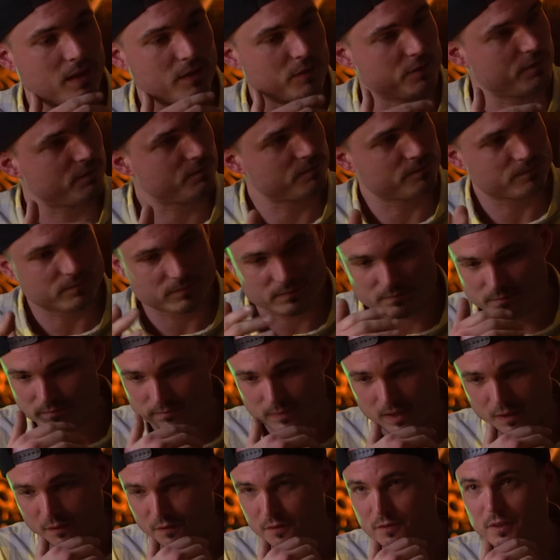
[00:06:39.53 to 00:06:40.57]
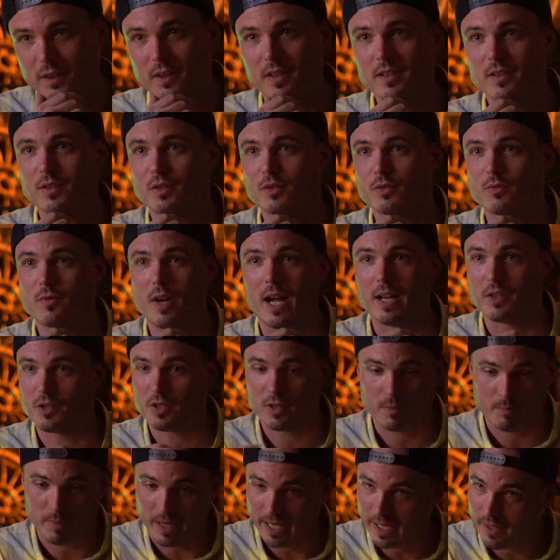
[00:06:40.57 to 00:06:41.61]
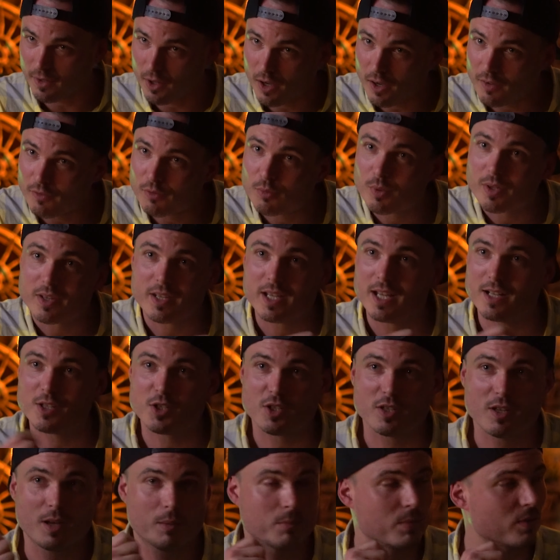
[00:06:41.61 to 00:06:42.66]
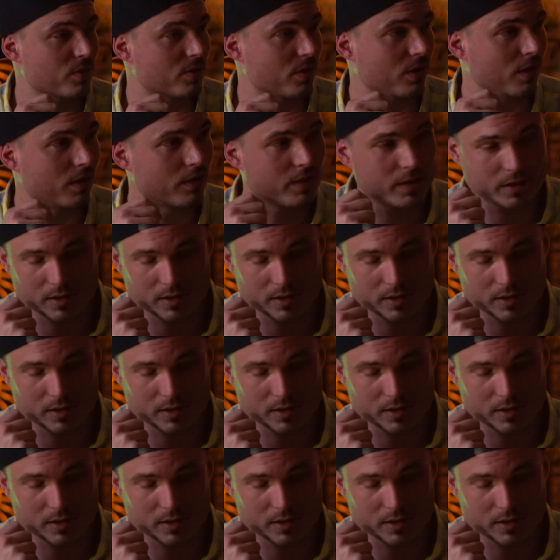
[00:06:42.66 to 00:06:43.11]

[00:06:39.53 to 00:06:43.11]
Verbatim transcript: I'll I'll scratch the paint off where the engine numbers are,